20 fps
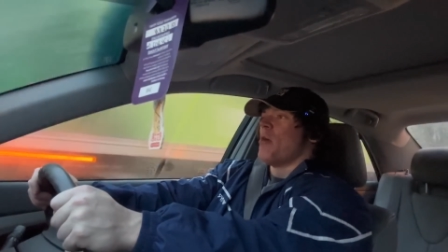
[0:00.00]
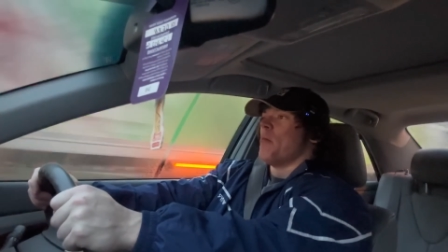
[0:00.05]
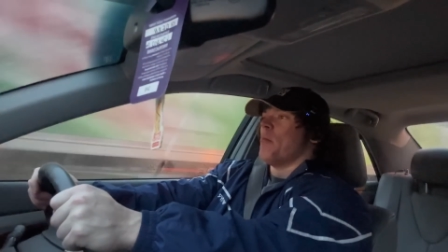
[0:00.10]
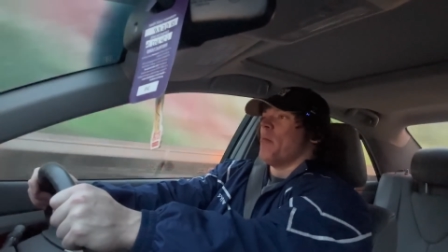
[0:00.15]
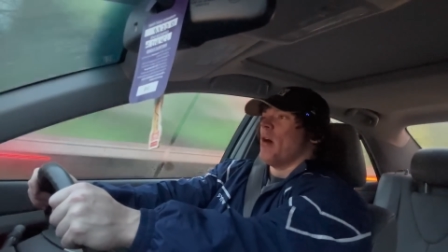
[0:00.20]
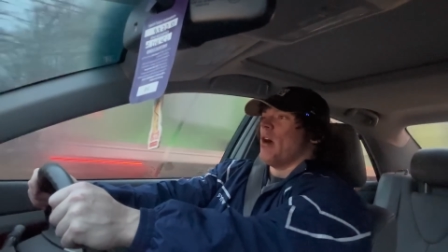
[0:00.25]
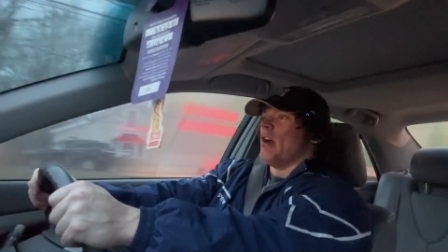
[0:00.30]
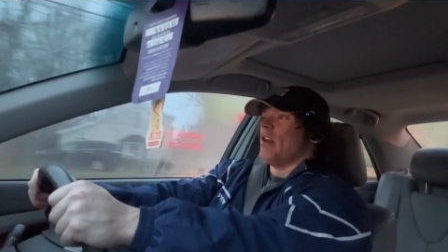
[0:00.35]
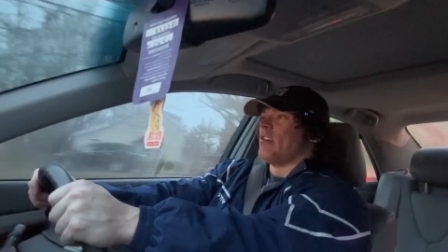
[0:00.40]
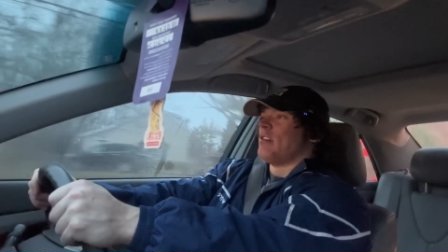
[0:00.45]

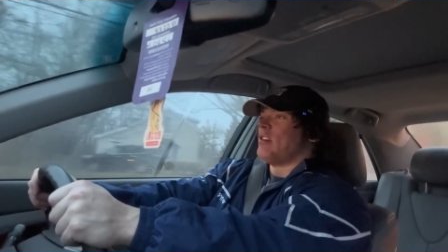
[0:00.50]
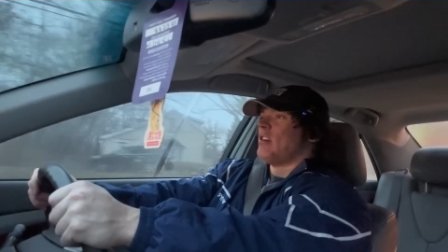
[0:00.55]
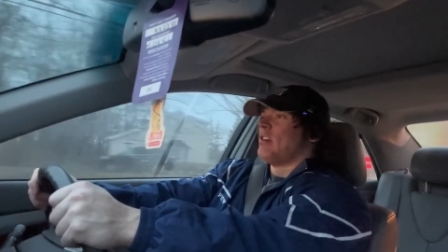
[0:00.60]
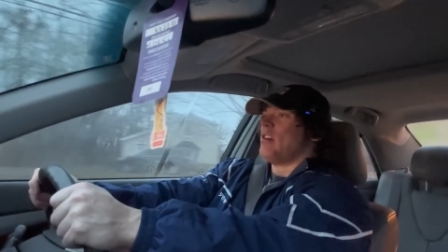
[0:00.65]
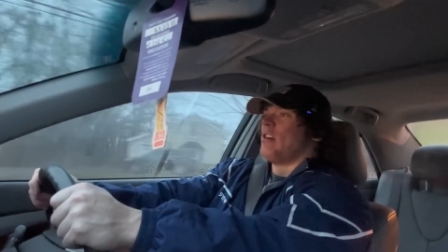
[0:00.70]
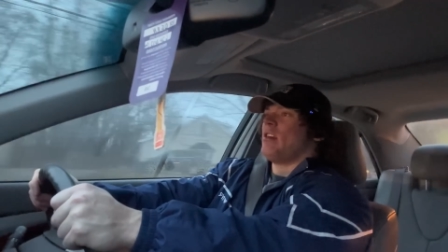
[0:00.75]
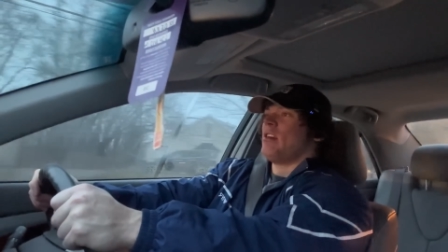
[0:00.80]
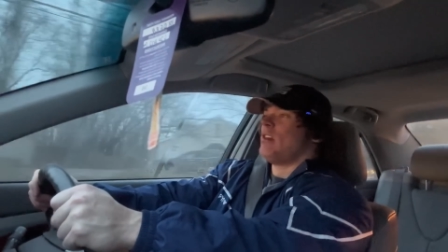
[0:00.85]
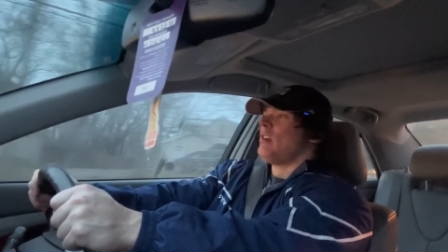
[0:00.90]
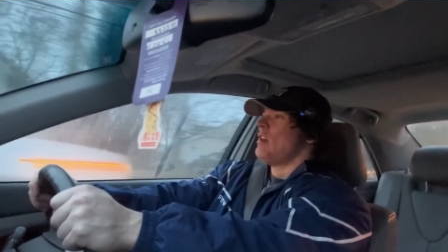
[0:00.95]
But
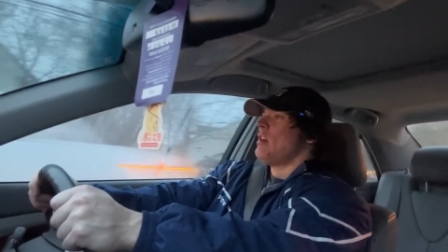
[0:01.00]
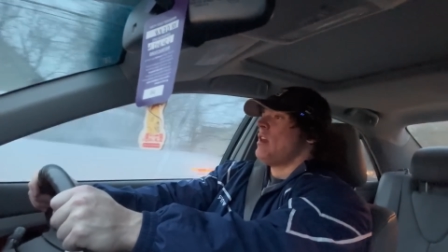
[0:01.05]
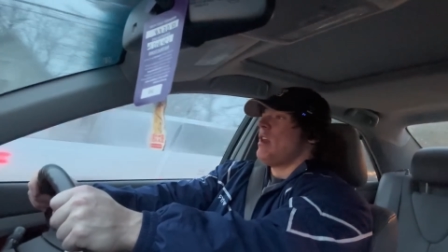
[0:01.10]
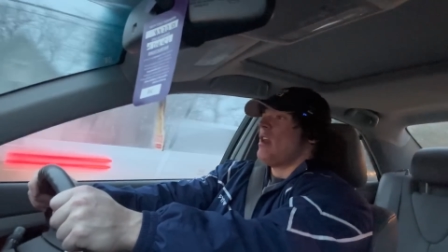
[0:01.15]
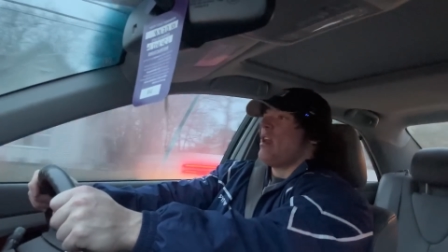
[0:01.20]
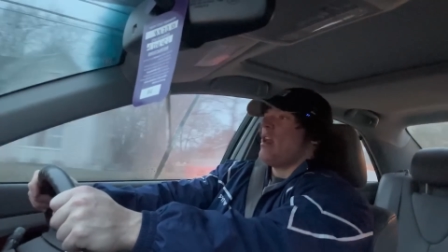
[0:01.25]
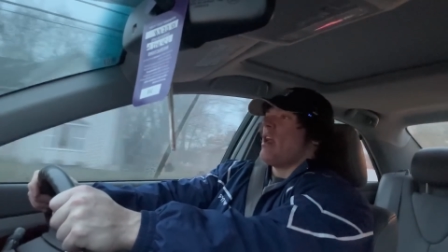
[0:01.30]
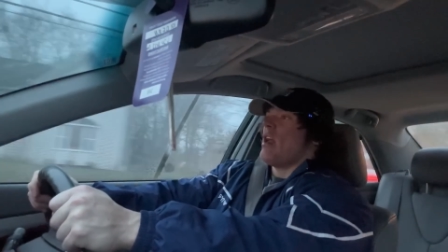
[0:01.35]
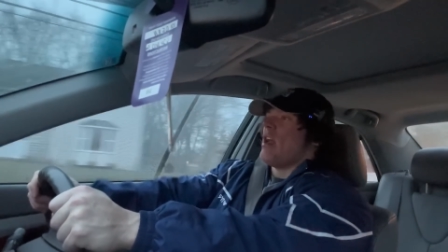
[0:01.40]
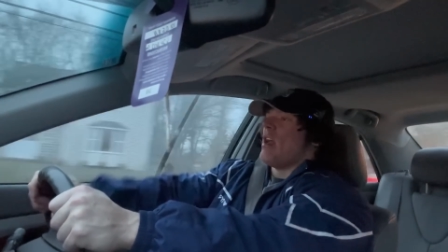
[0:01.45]

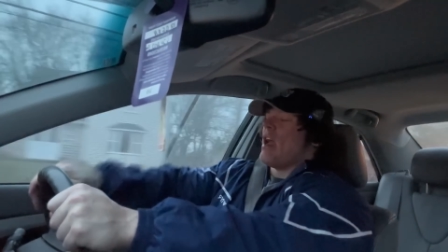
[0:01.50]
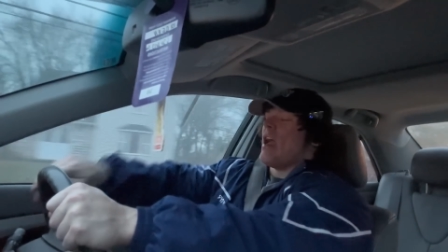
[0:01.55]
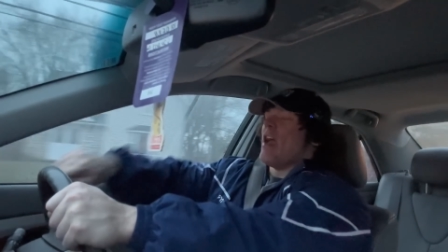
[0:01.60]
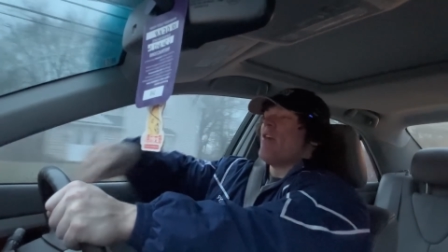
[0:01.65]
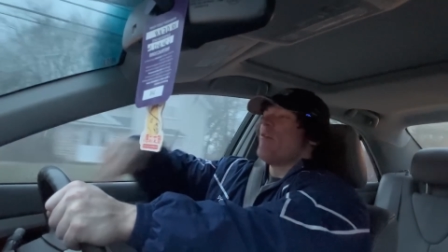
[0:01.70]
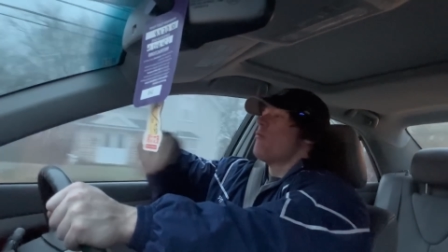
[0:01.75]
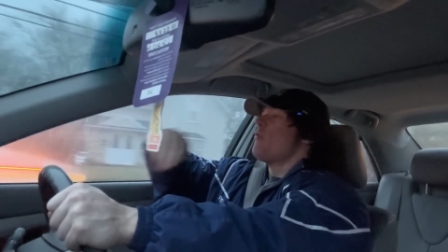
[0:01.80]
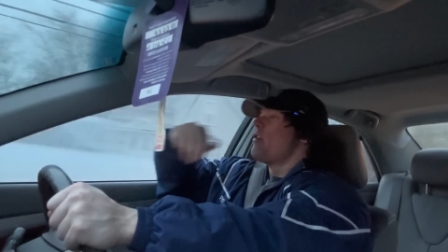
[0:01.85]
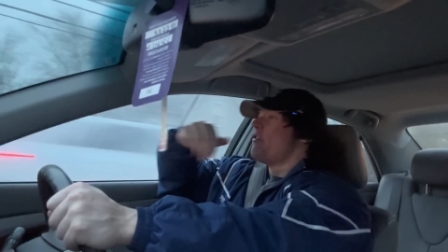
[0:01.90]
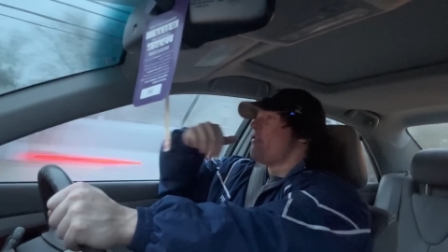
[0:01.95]
every